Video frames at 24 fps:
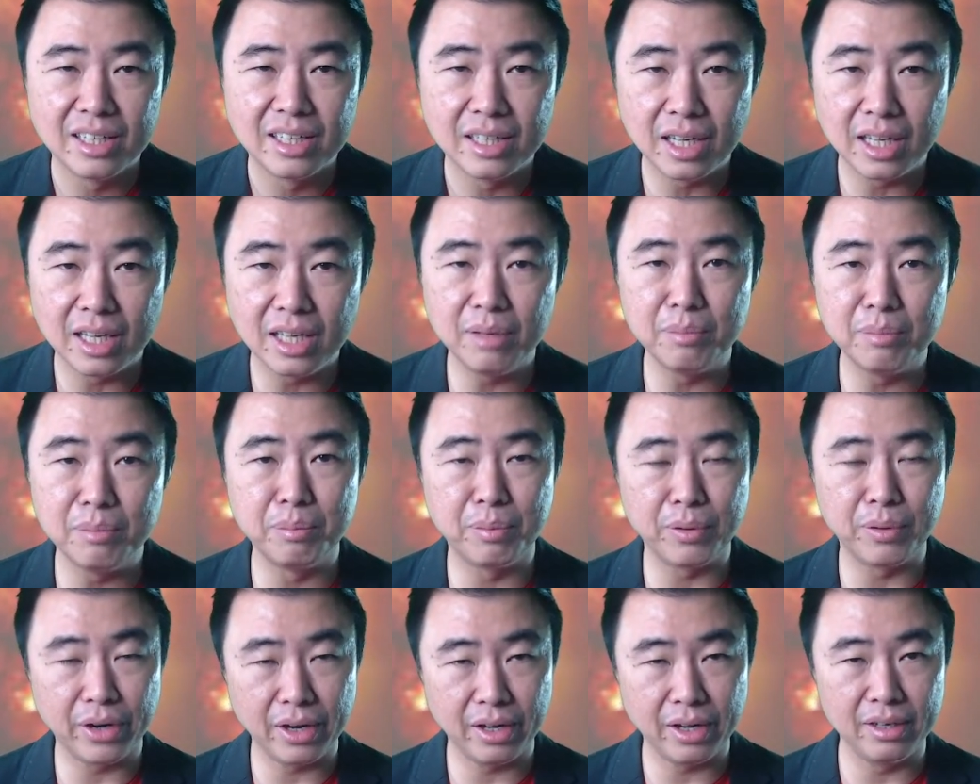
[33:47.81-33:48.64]
They eat
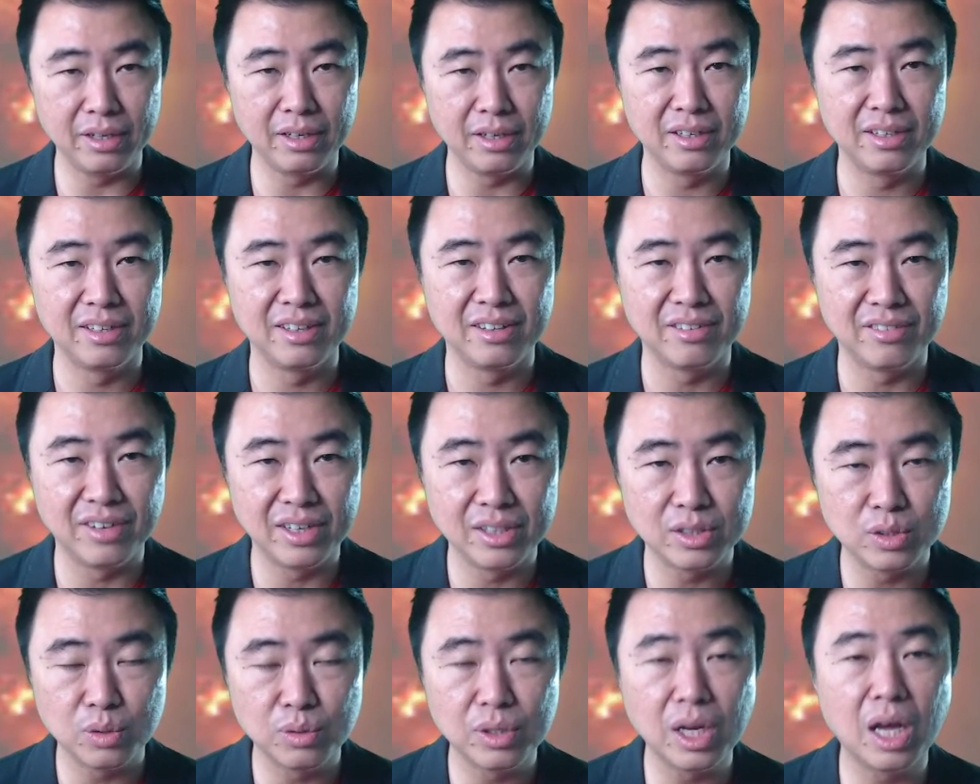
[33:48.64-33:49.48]
bread, right?
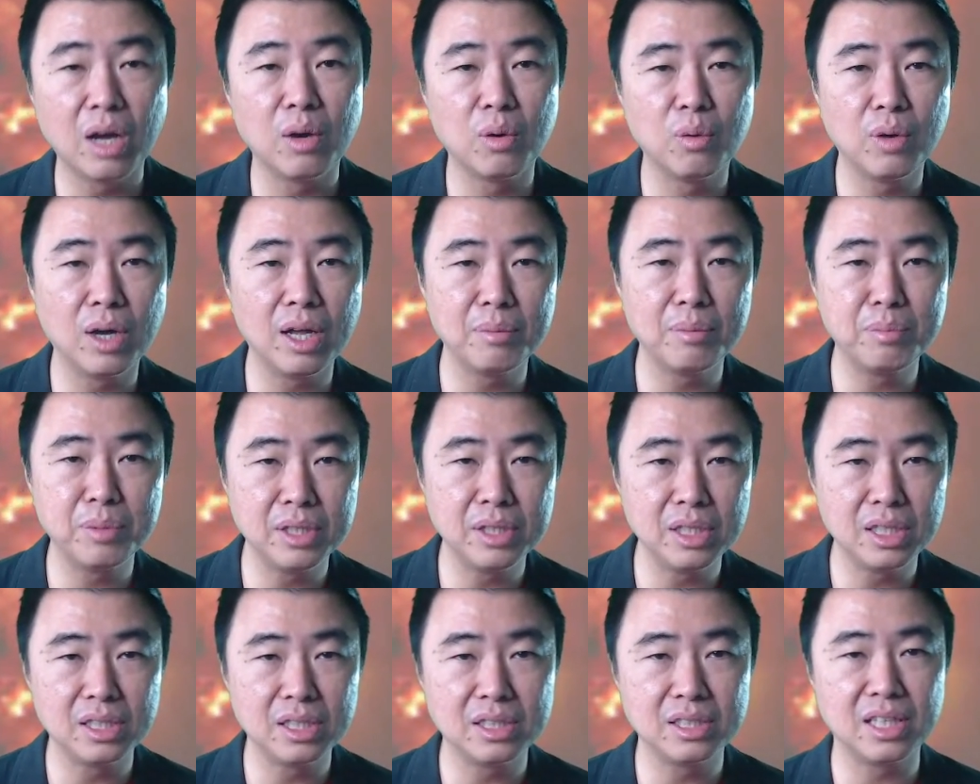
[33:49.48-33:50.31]
So now what happened
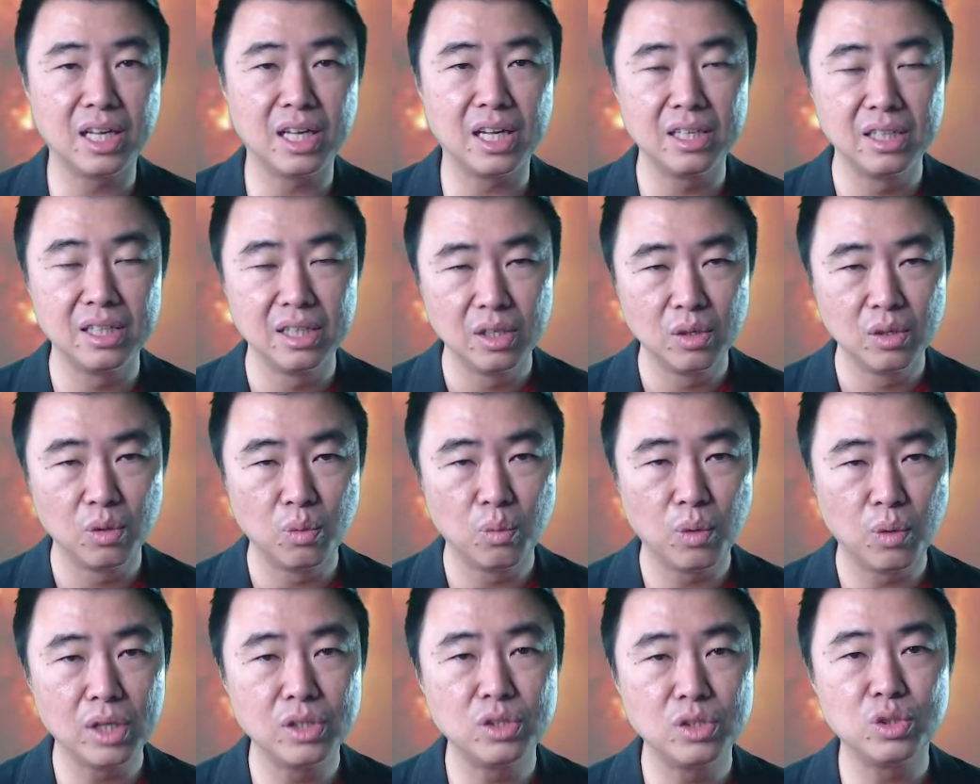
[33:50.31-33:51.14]
here is that
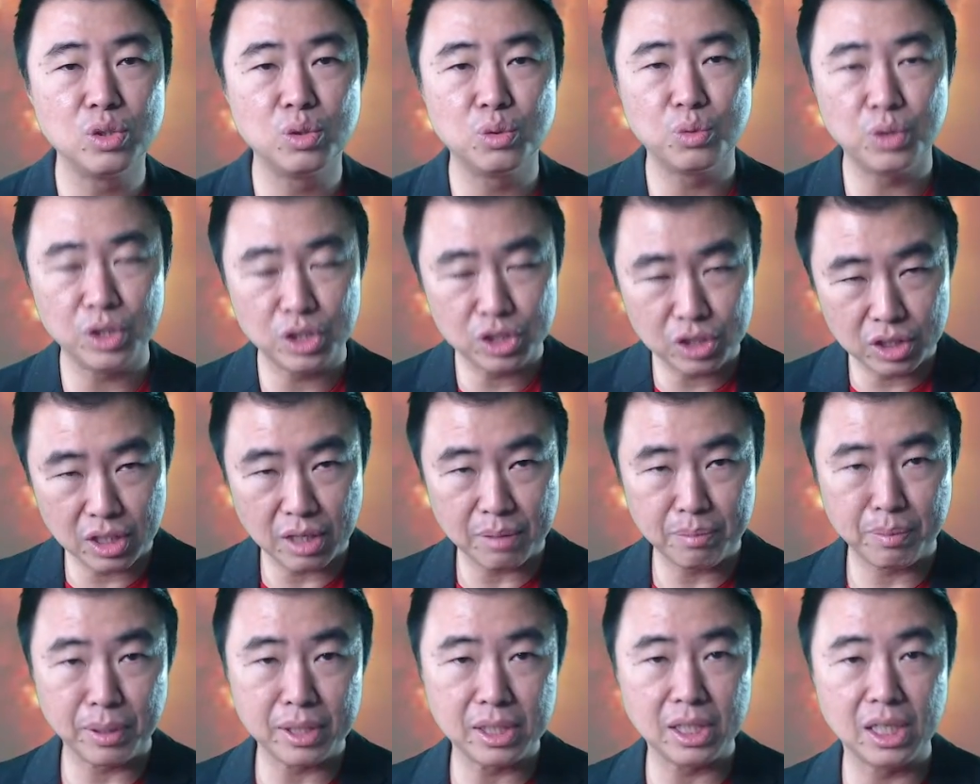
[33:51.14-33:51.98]
once you reach
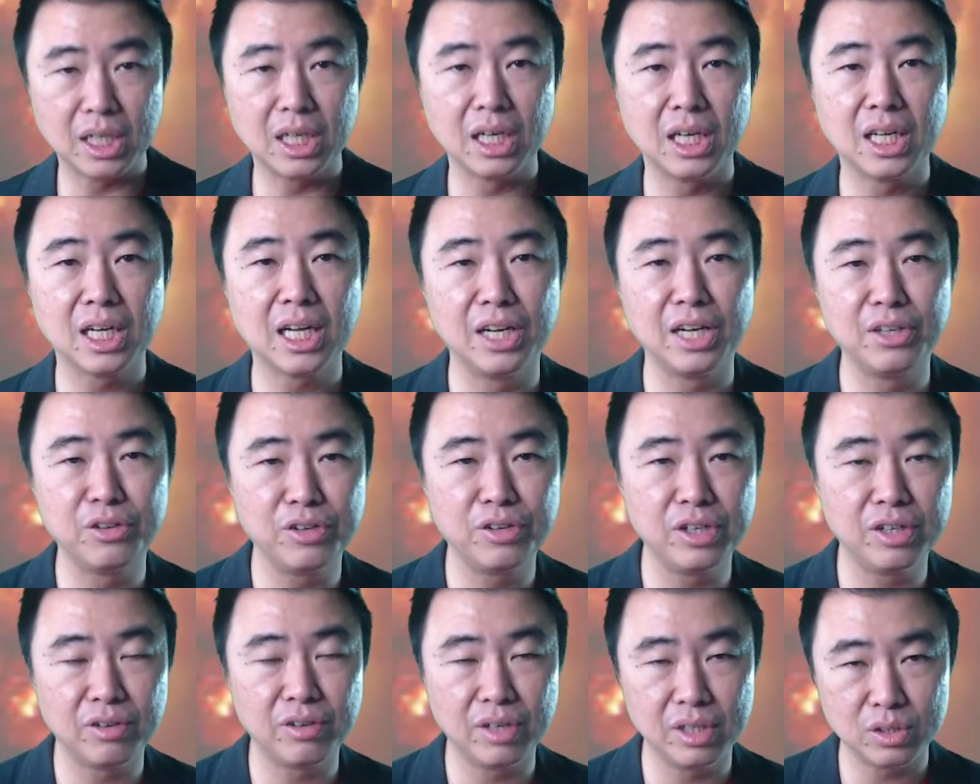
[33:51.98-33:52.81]
that particular
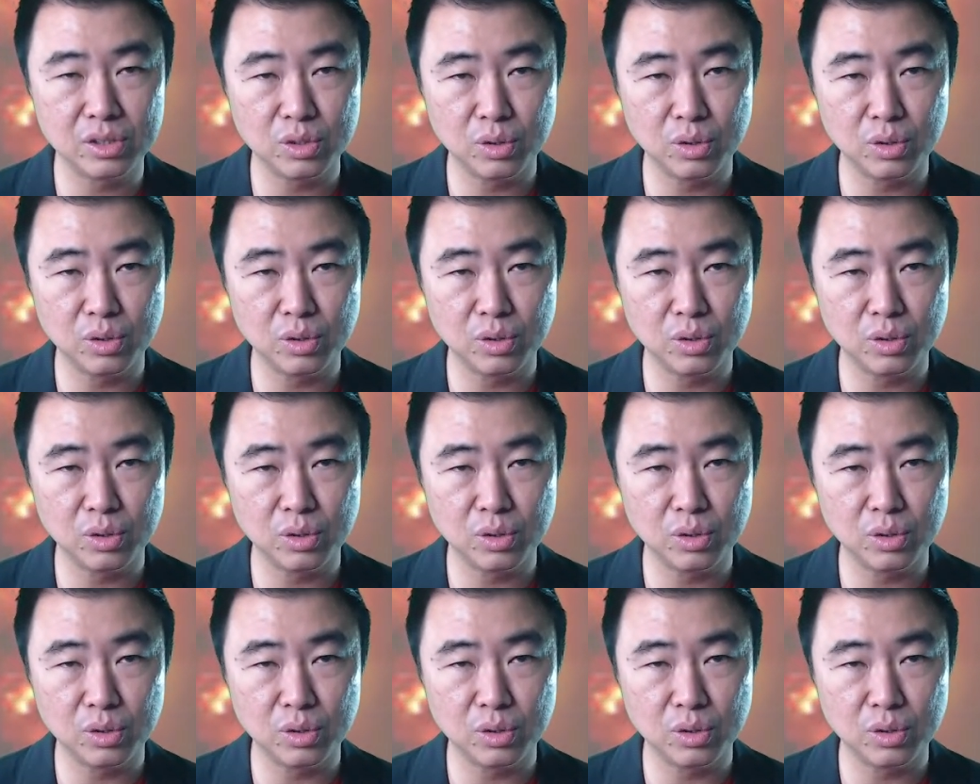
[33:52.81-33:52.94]
country, right?